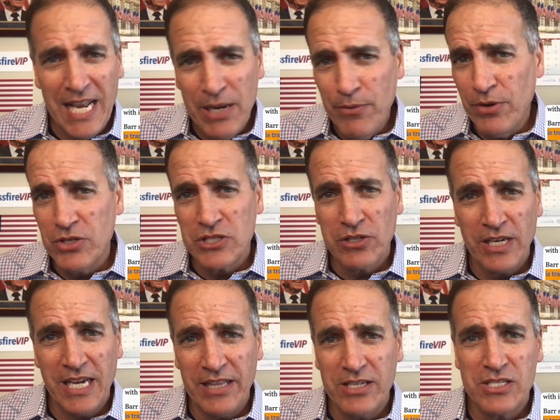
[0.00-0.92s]
Anyone who's
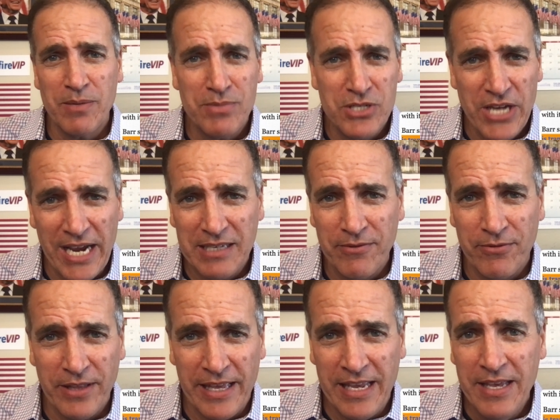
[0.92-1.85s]
looking at this
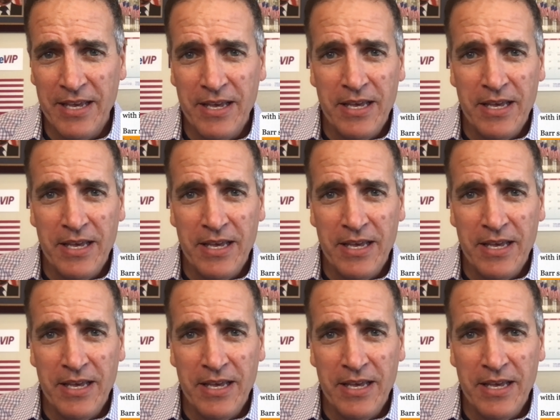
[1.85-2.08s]
objectively